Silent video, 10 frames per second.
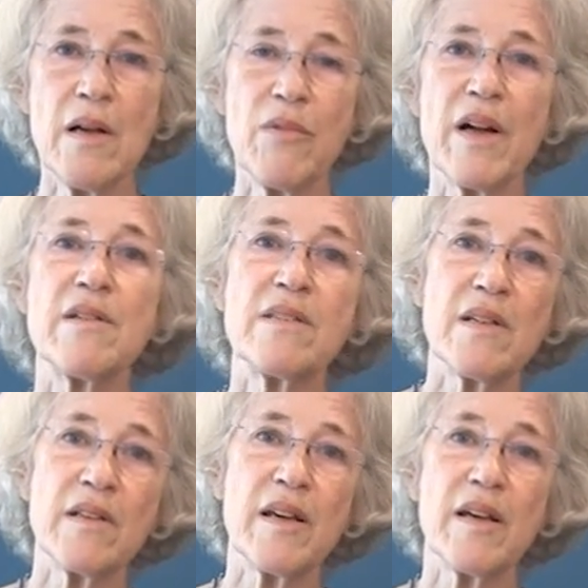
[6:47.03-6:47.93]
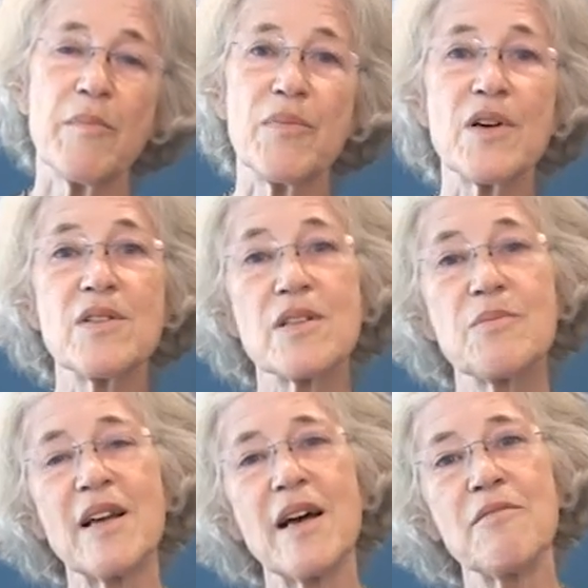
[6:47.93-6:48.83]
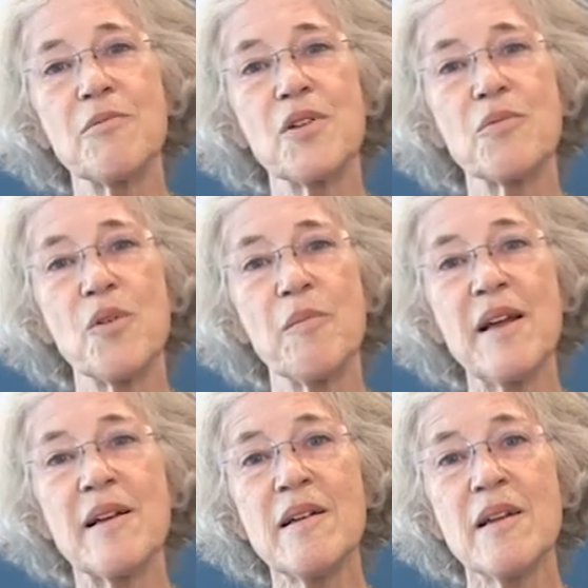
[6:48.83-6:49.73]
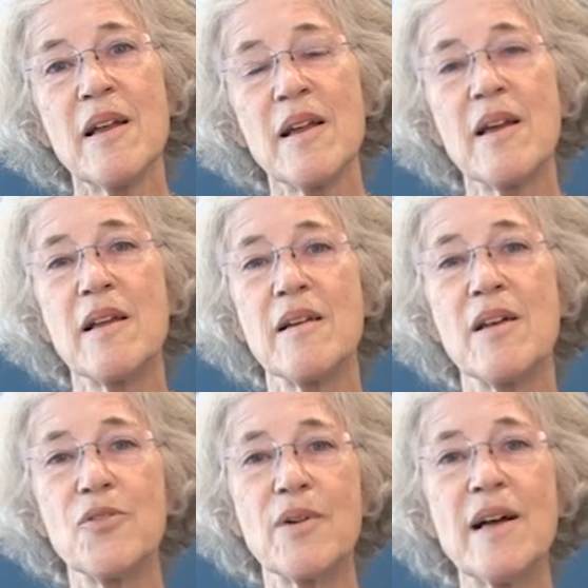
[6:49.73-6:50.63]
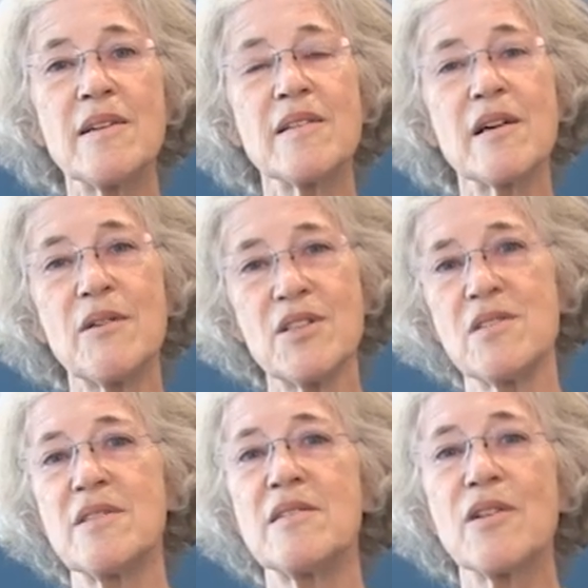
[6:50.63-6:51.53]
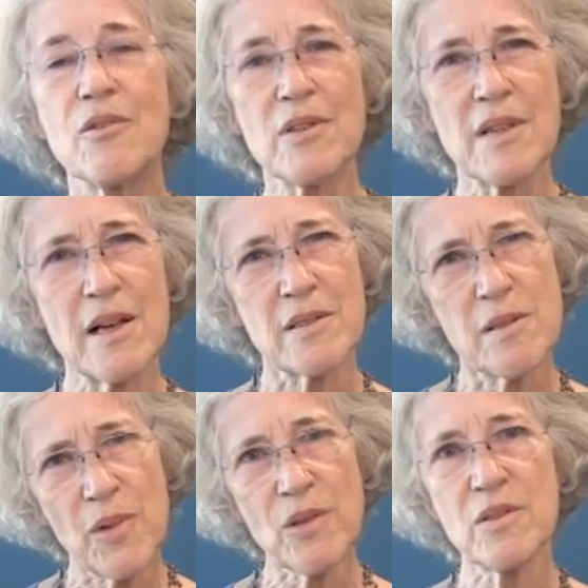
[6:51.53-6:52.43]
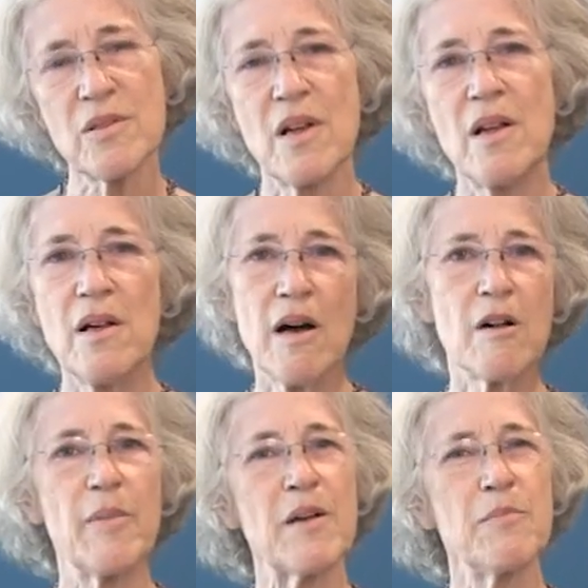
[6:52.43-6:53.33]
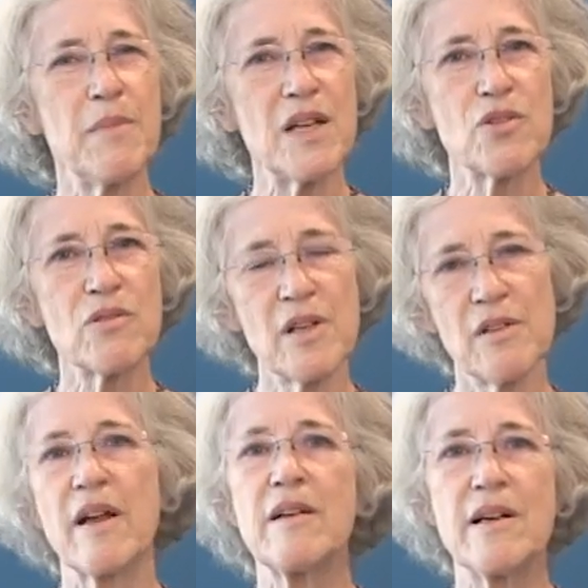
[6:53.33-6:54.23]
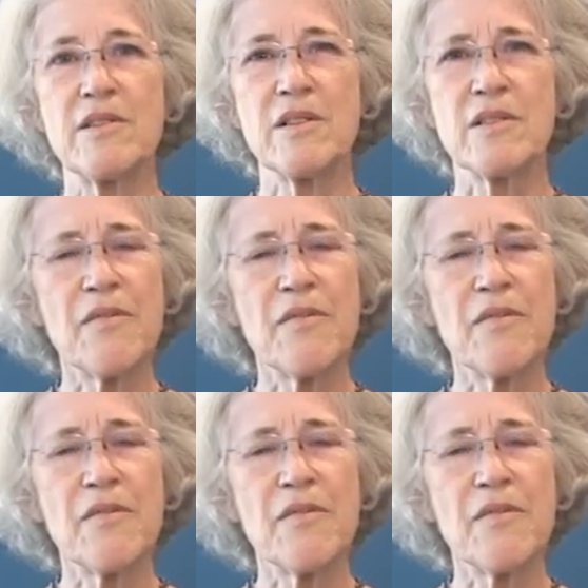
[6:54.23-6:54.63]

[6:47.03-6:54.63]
whereas in the projects we have with Womena in Uganda, the questions that the girls ask the most are about menstrual irregularities.